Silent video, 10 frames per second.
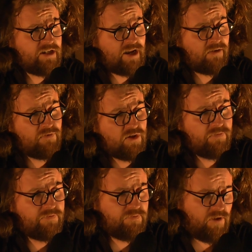in and out of
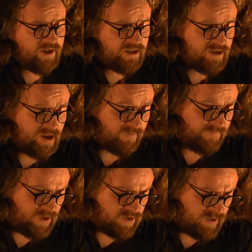love and falling in and out of
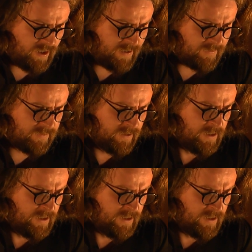fiction, I guess.